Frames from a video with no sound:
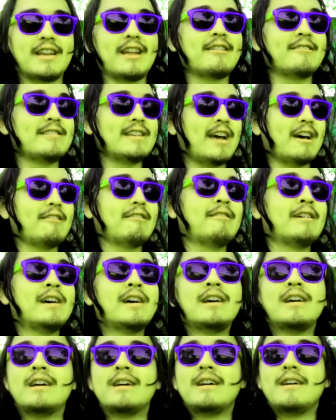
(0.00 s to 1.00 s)
Yeah, now,
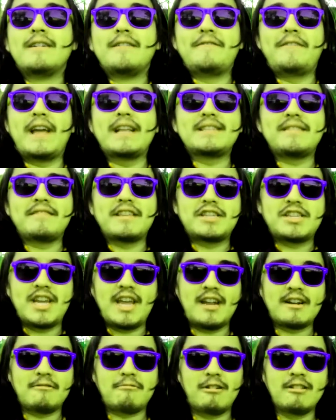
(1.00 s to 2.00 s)
fans of the
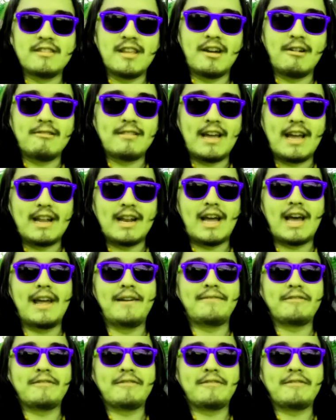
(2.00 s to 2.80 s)
channel will know that I,